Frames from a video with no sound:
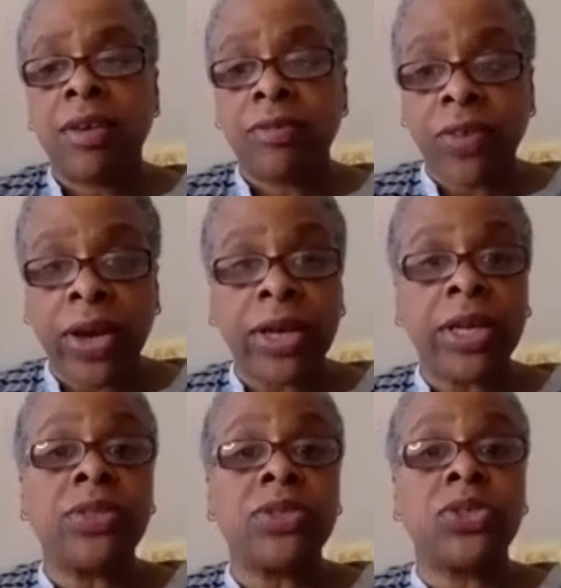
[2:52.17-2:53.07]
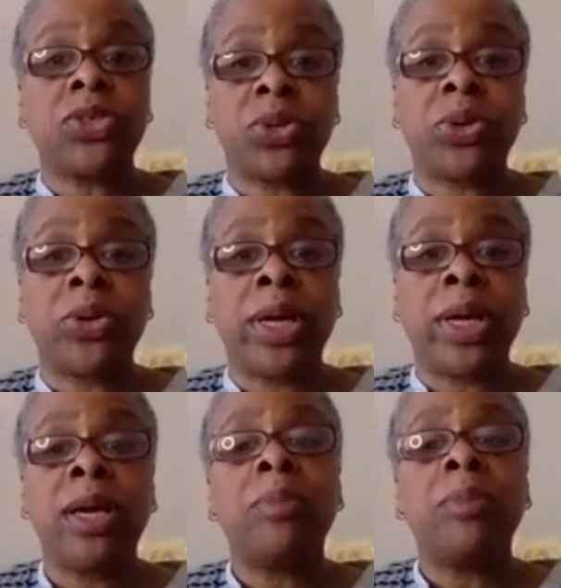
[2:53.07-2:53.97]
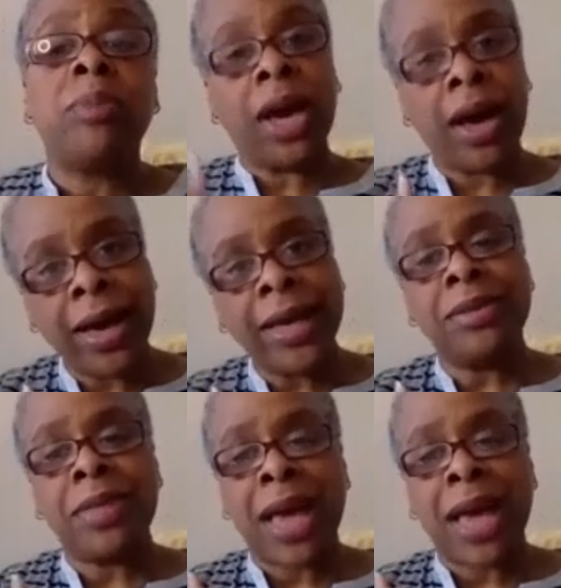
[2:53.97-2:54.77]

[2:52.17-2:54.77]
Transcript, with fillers: finding the story behind